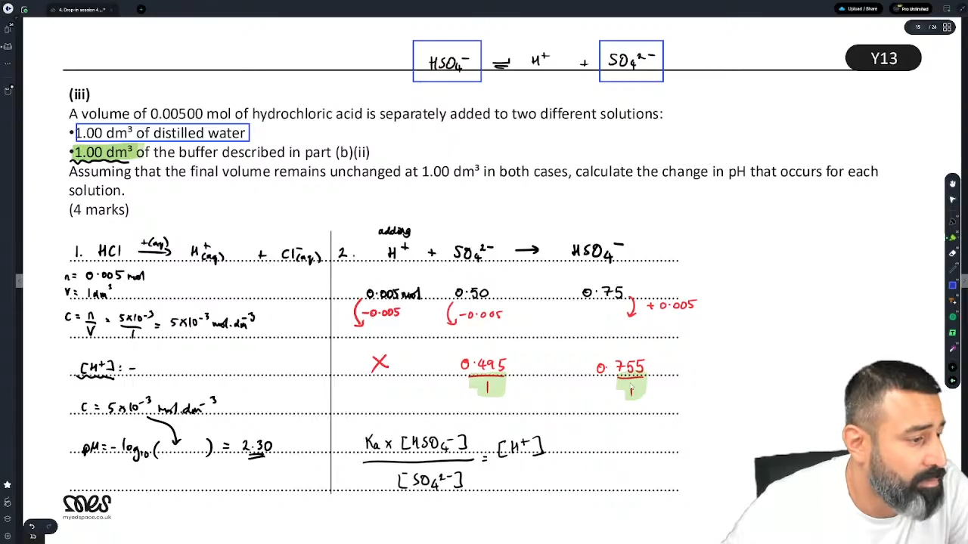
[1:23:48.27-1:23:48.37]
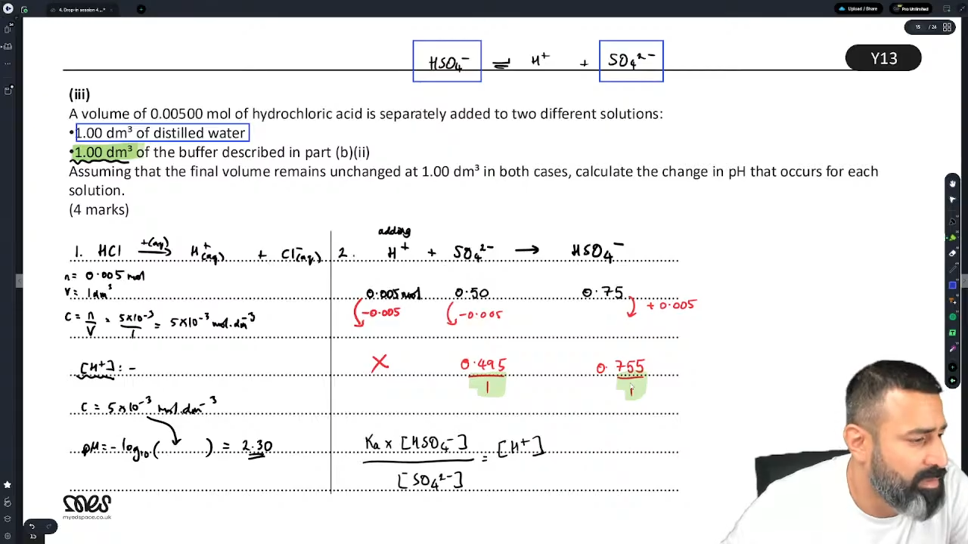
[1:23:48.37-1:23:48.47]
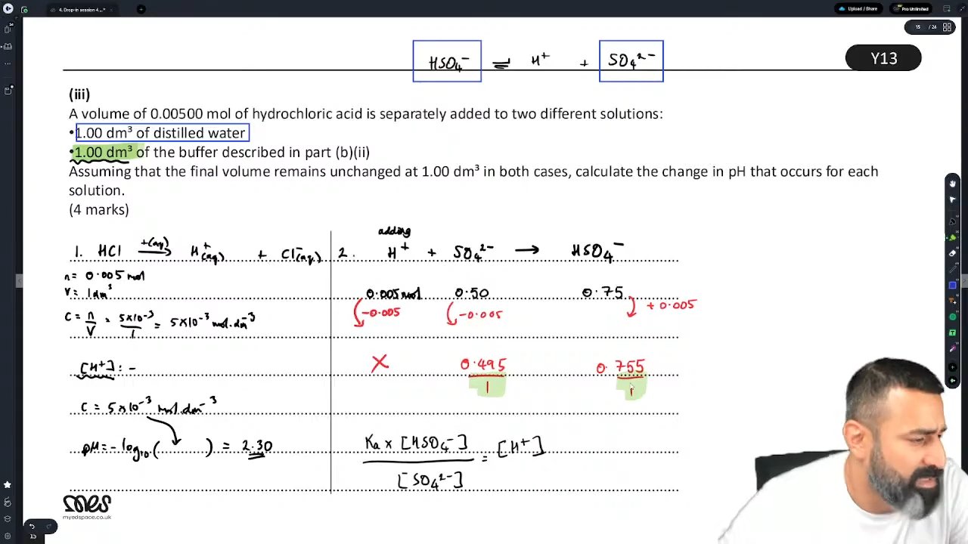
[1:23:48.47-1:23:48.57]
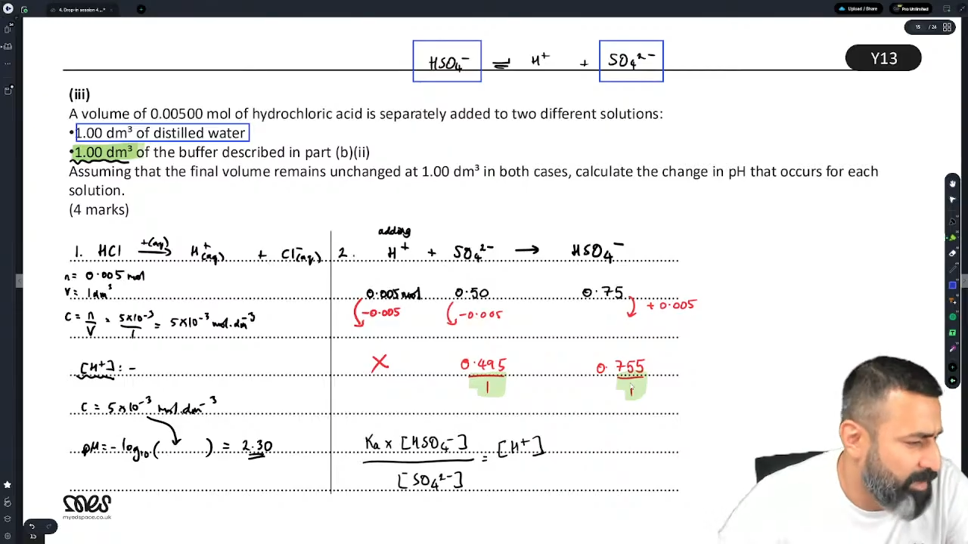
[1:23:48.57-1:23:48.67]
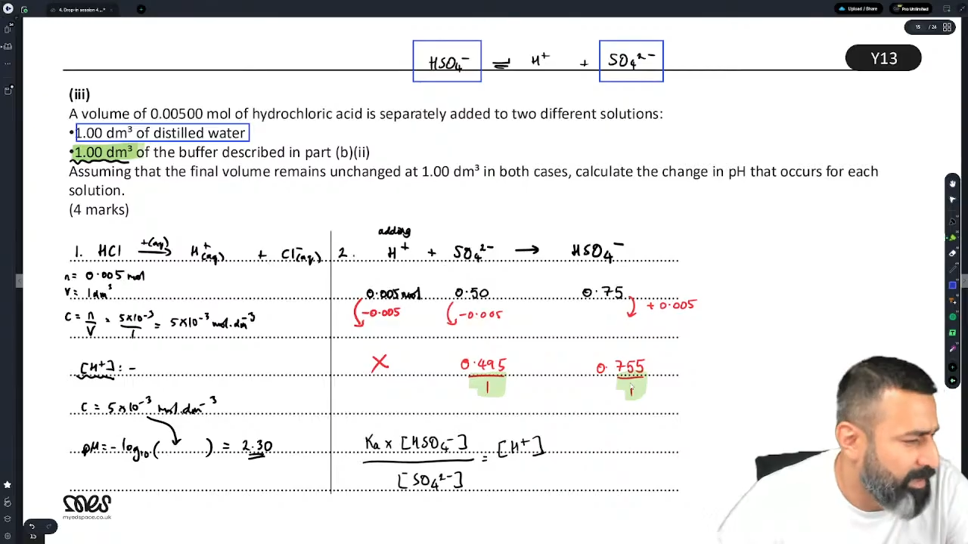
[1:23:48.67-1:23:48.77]

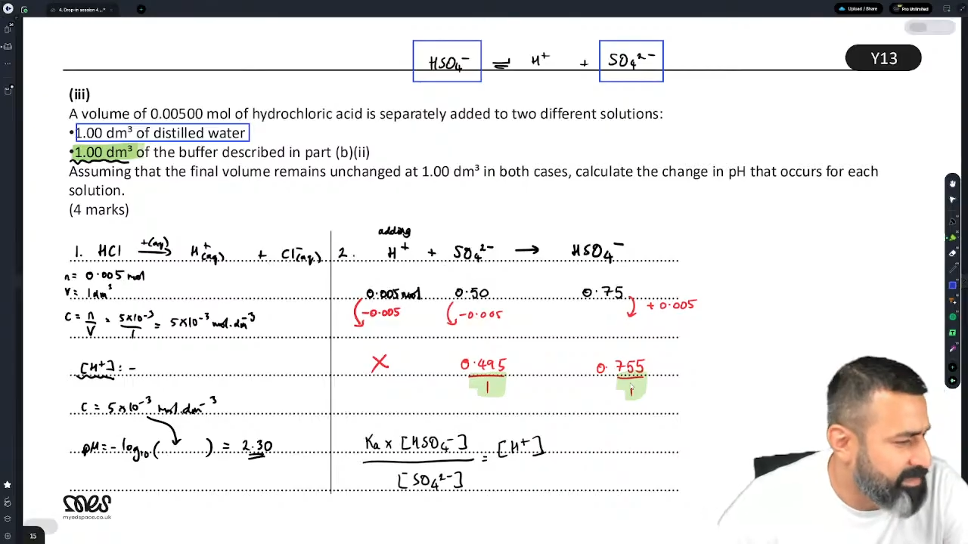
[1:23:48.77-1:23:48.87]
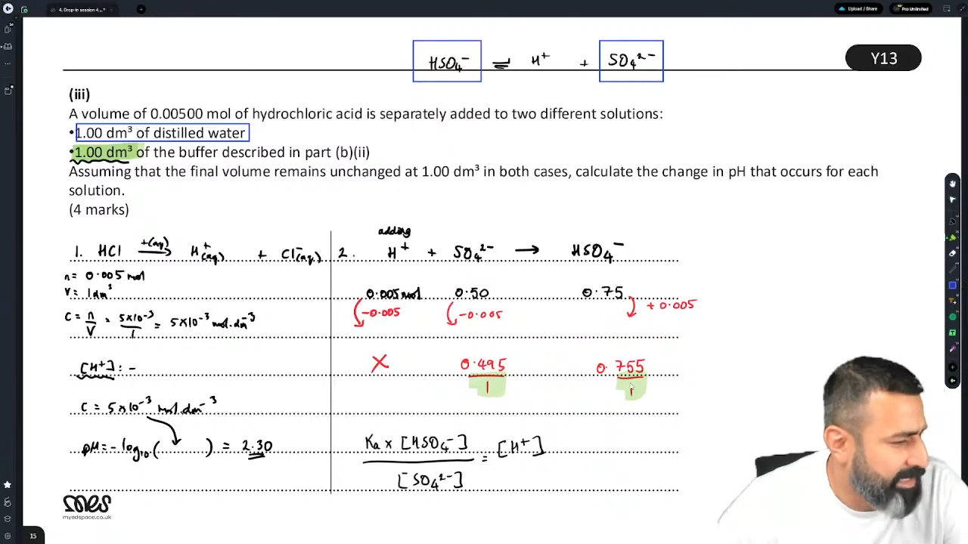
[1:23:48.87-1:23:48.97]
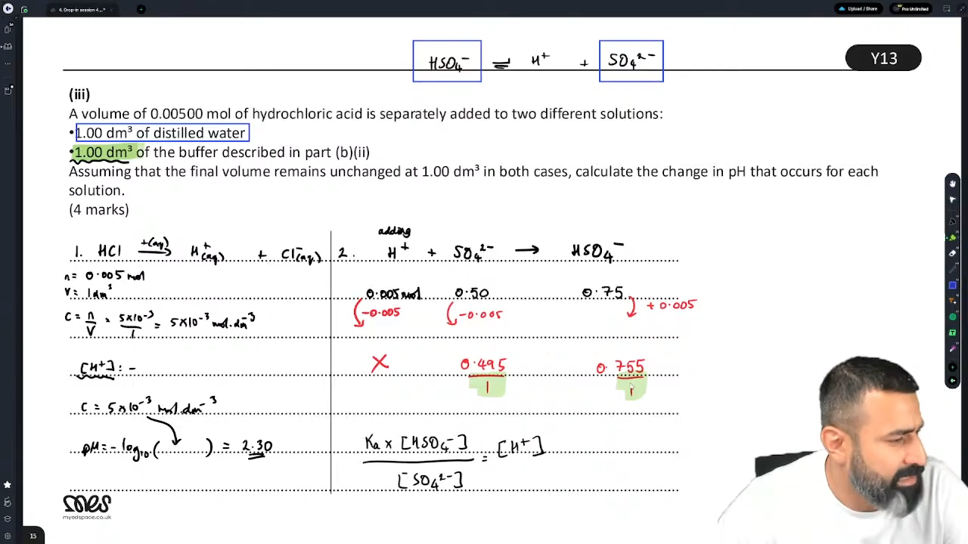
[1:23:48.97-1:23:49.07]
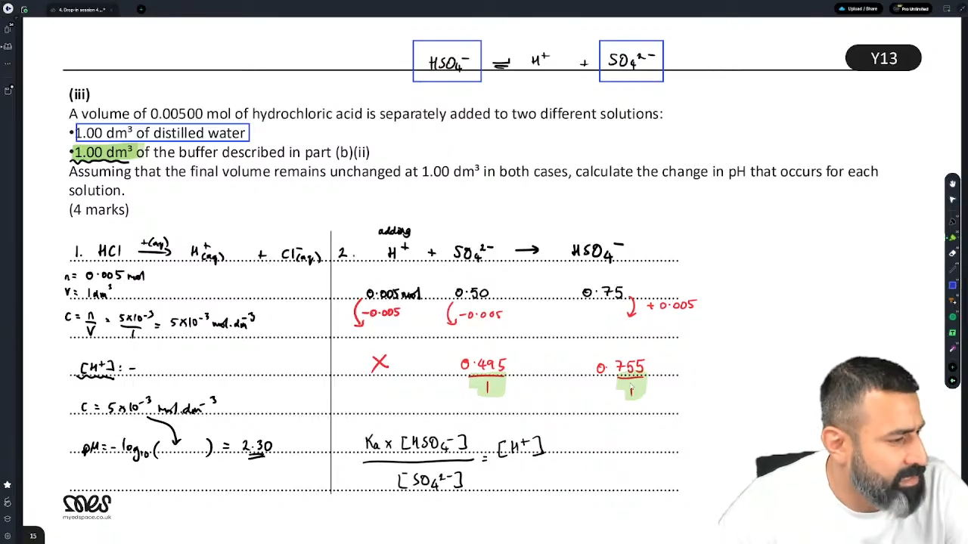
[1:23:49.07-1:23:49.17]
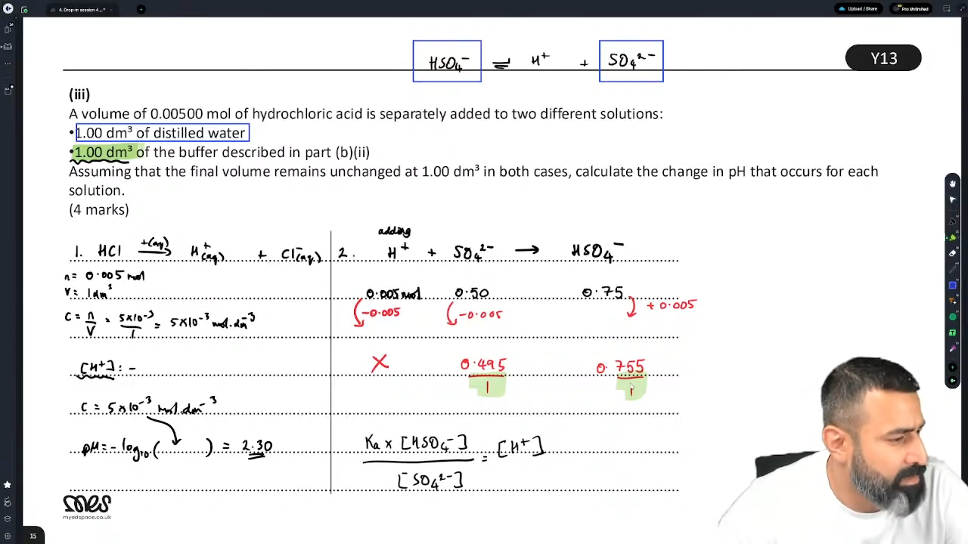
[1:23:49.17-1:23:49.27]
Does that make
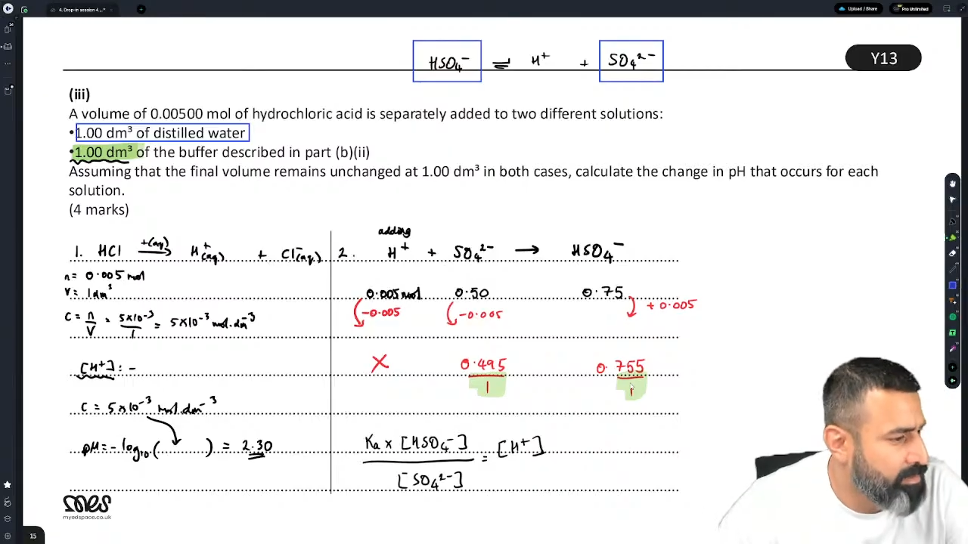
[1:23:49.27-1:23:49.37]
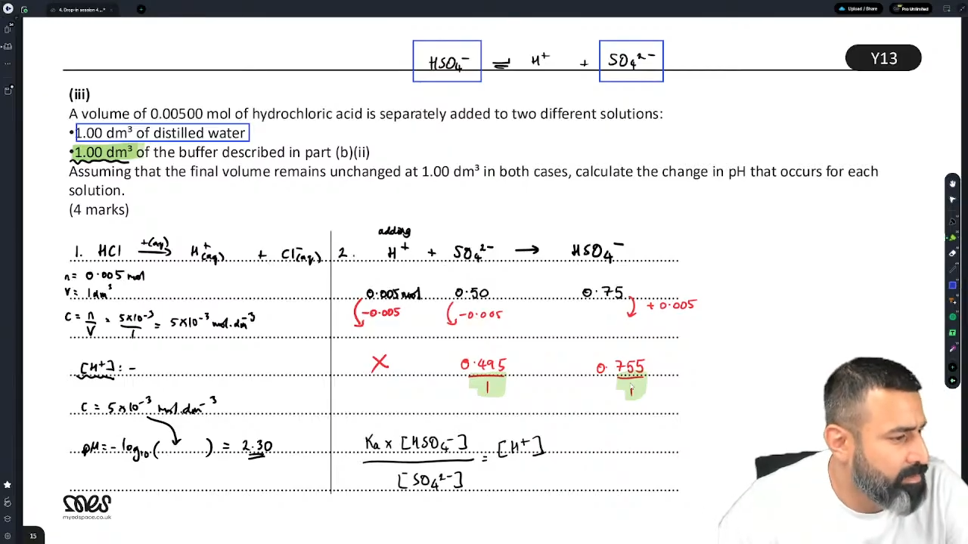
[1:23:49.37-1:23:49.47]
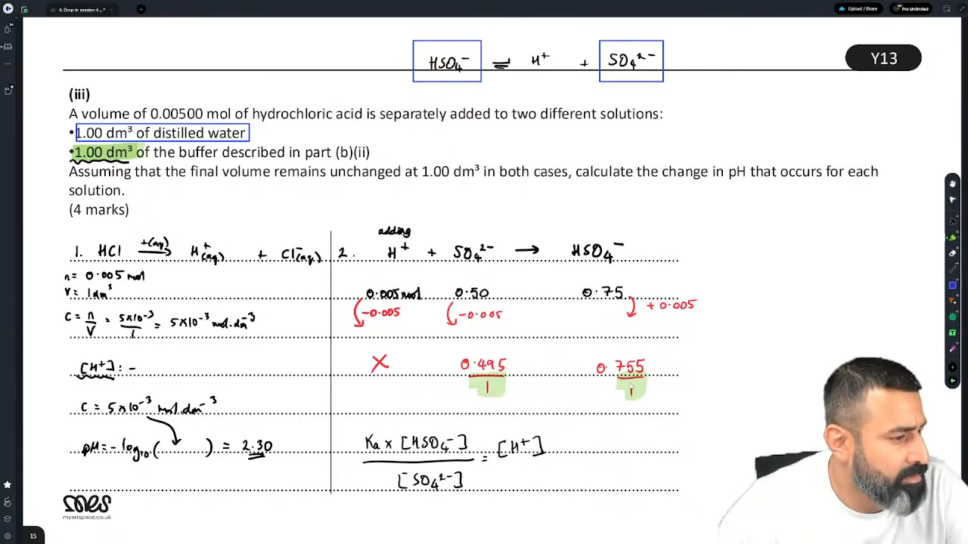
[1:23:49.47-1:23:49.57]
sense?